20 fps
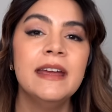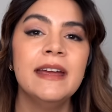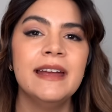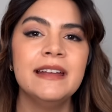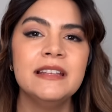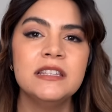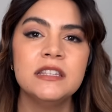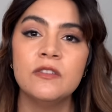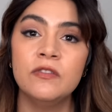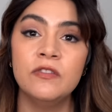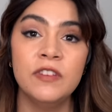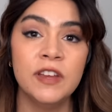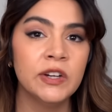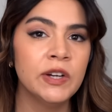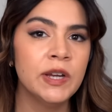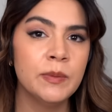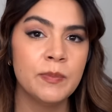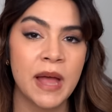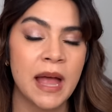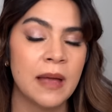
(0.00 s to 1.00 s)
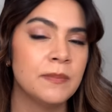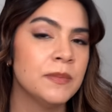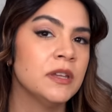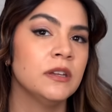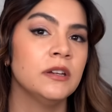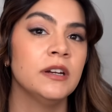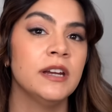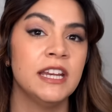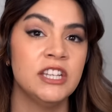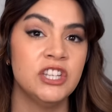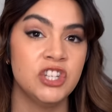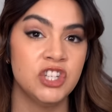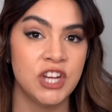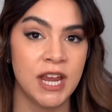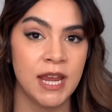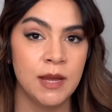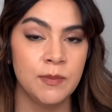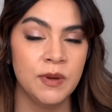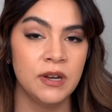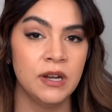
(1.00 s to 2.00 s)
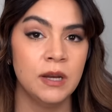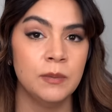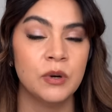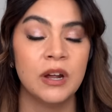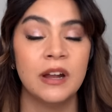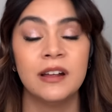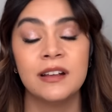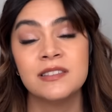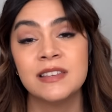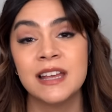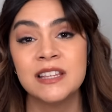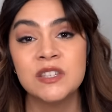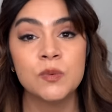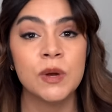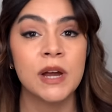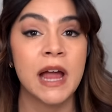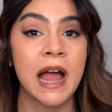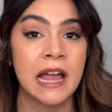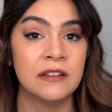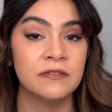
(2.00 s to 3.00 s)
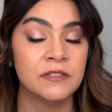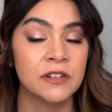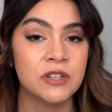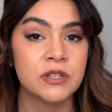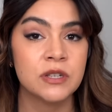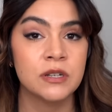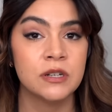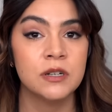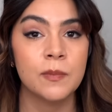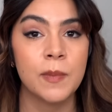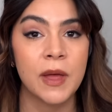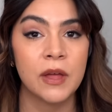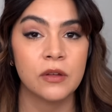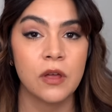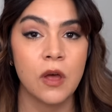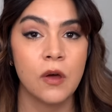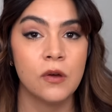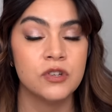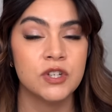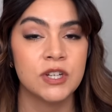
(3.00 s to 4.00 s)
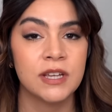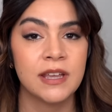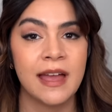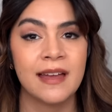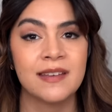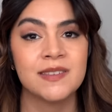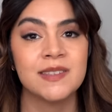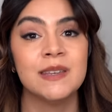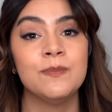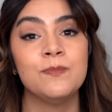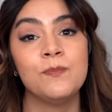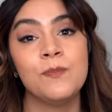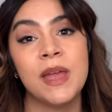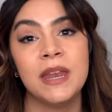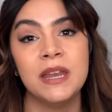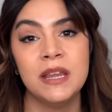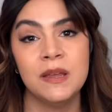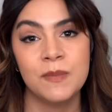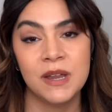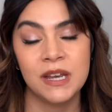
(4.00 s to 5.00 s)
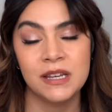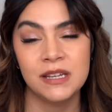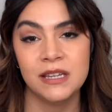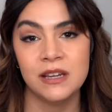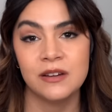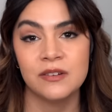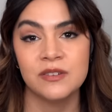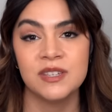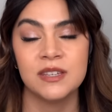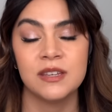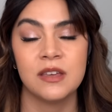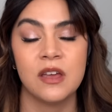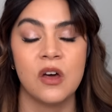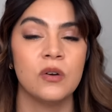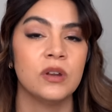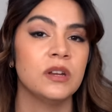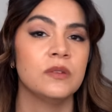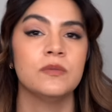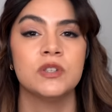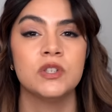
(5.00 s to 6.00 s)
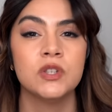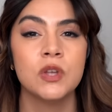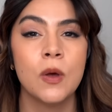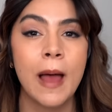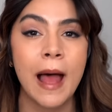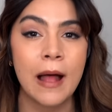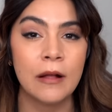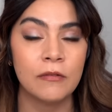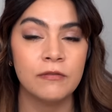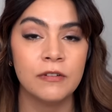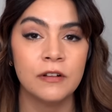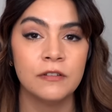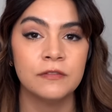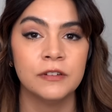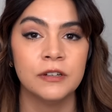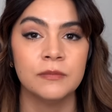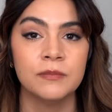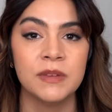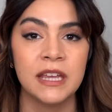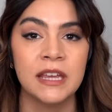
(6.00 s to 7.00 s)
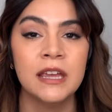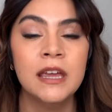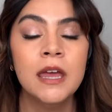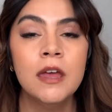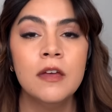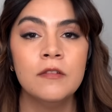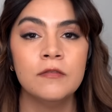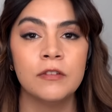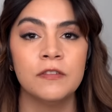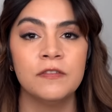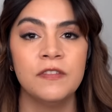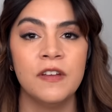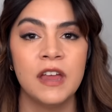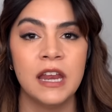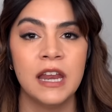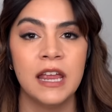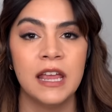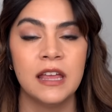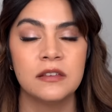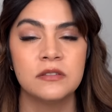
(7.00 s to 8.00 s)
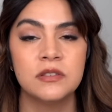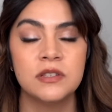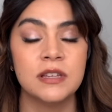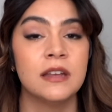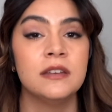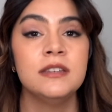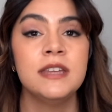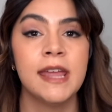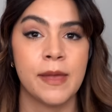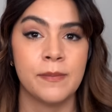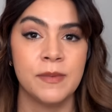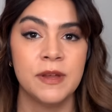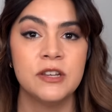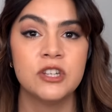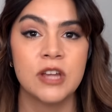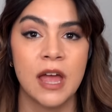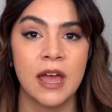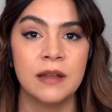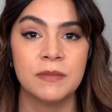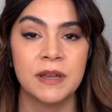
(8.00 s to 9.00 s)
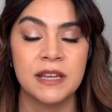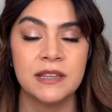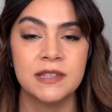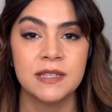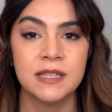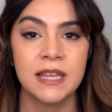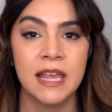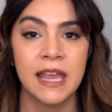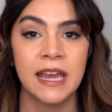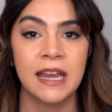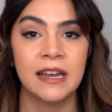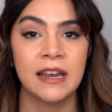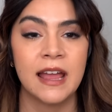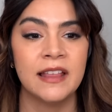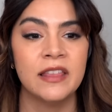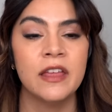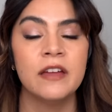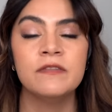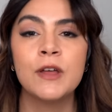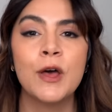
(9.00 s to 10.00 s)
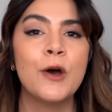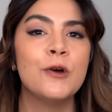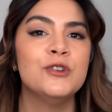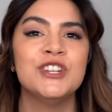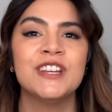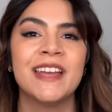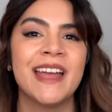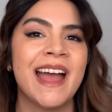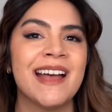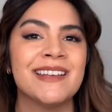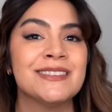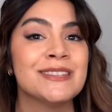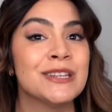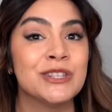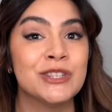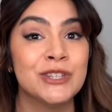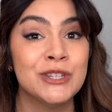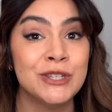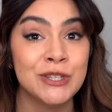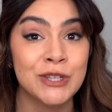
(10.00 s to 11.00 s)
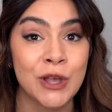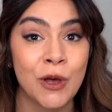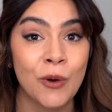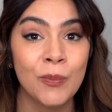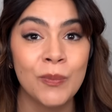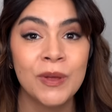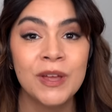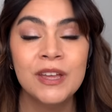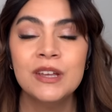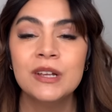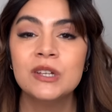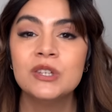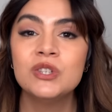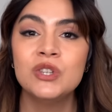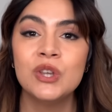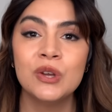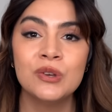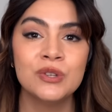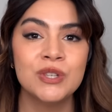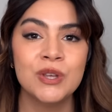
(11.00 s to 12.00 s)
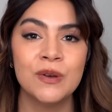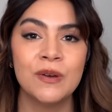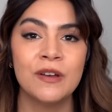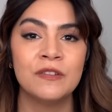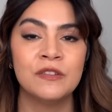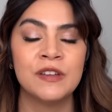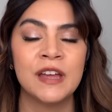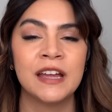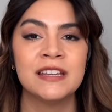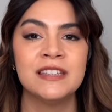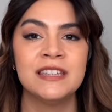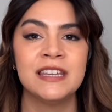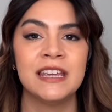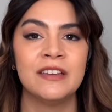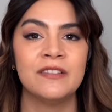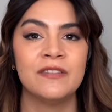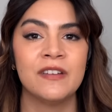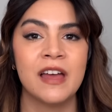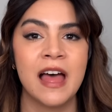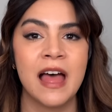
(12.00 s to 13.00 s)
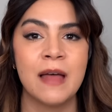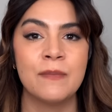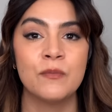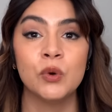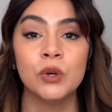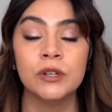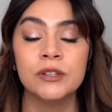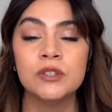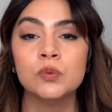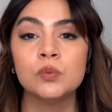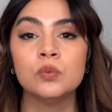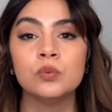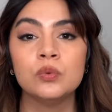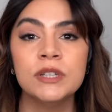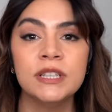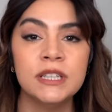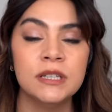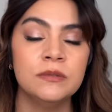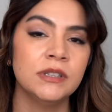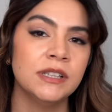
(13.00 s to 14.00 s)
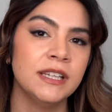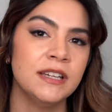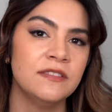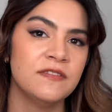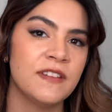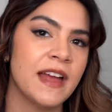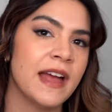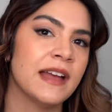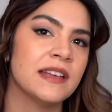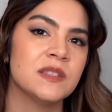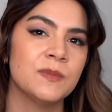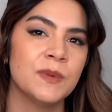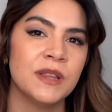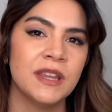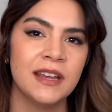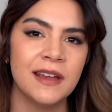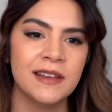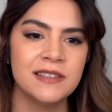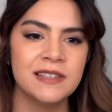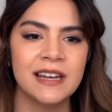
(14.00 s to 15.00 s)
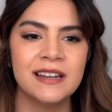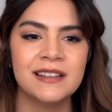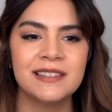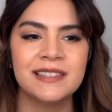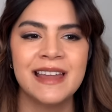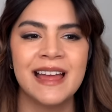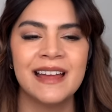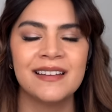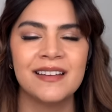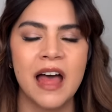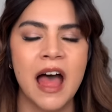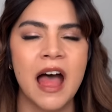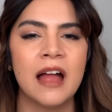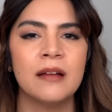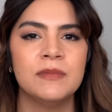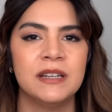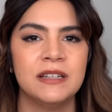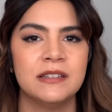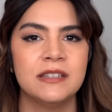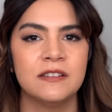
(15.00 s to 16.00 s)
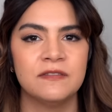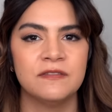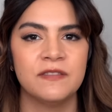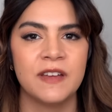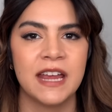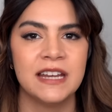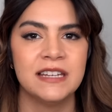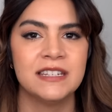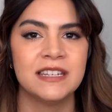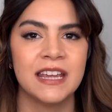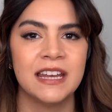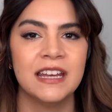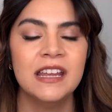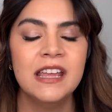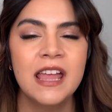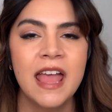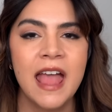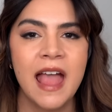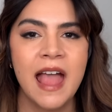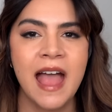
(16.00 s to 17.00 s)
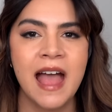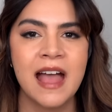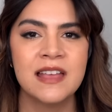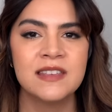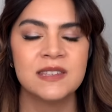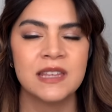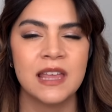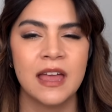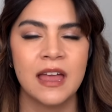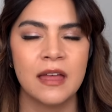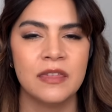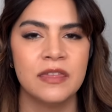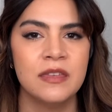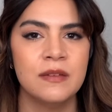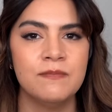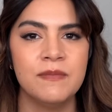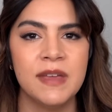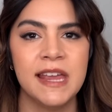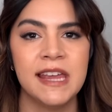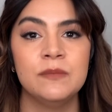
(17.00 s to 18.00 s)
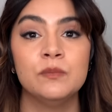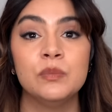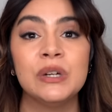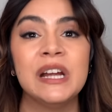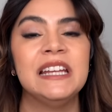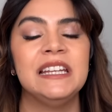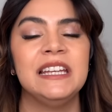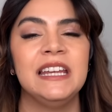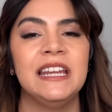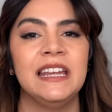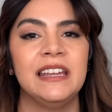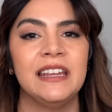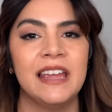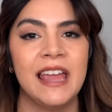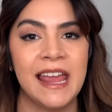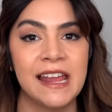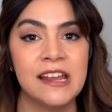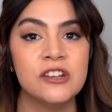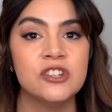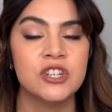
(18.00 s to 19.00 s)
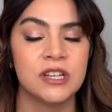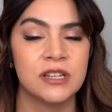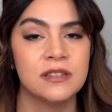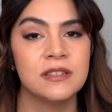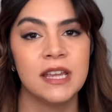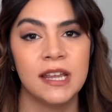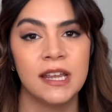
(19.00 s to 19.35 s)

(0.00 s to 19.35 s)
It's very popular in J-beauty products. That's where I first learned about kojic acid many, many years ago, and it was so helpful for me for fading sun damage on my skin. I love kojic acid soap. So, so effective. Works really, really fast, but like I said, it's not common to find it as the main brightening agent